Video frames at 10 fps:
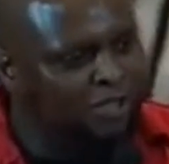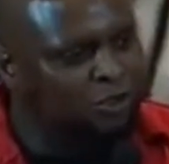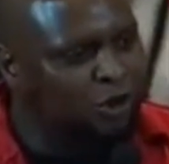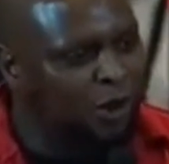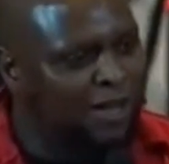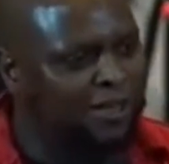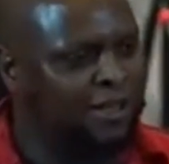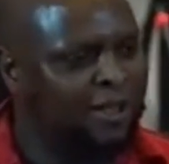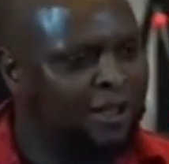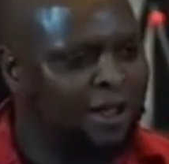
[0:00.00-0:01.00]
We must do
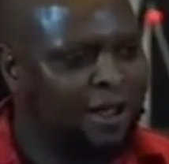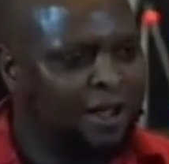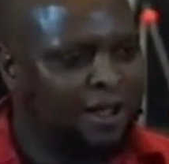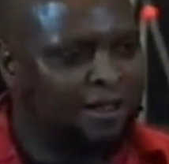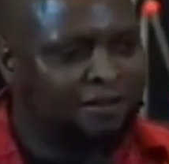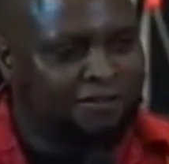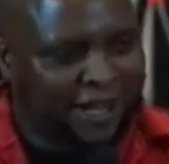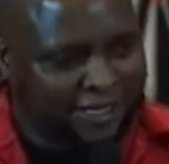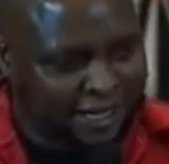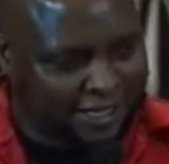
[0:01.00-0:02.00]
what
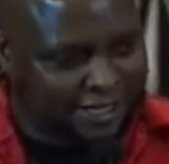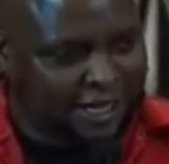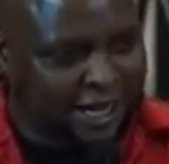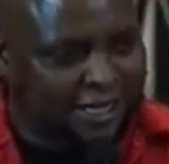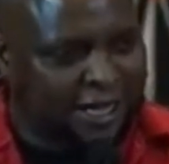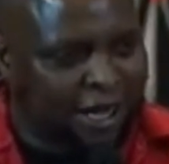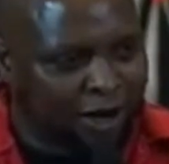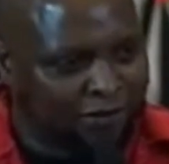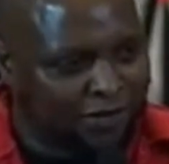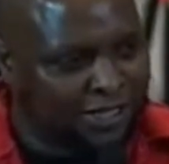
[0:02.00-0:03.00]
the fighters said,
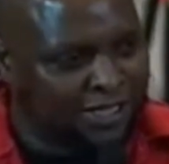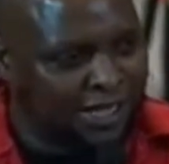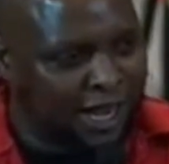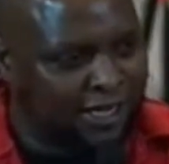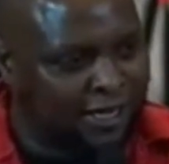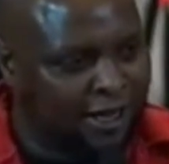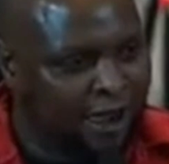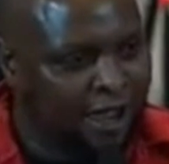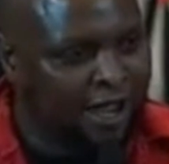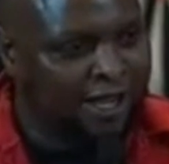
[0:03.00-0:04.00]
the ground forces said
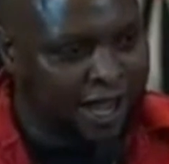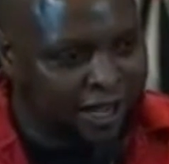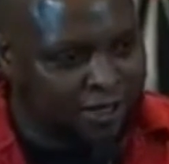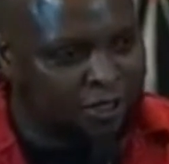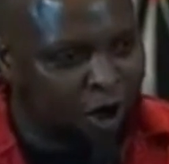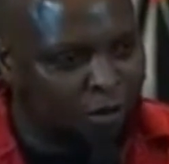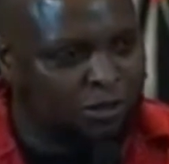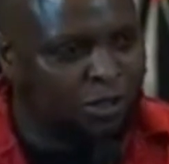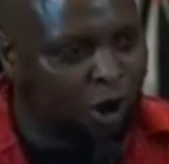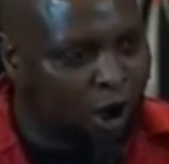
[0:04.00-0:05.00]
in Uncle
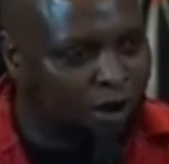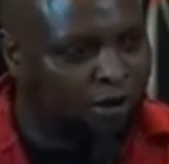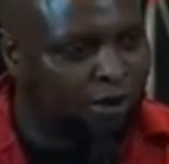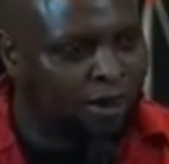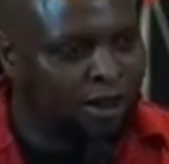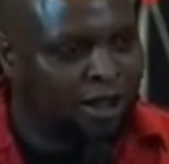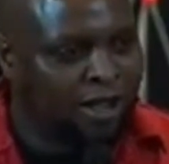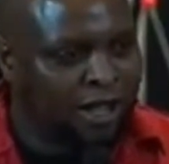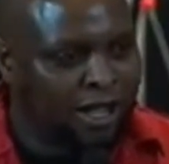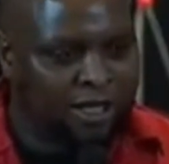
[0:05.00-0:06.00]
Tom's
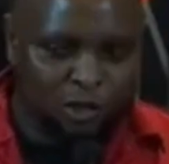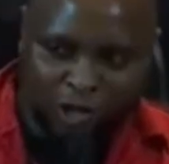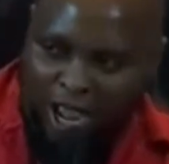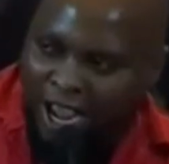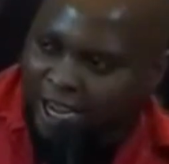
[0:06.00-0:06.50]
Hall in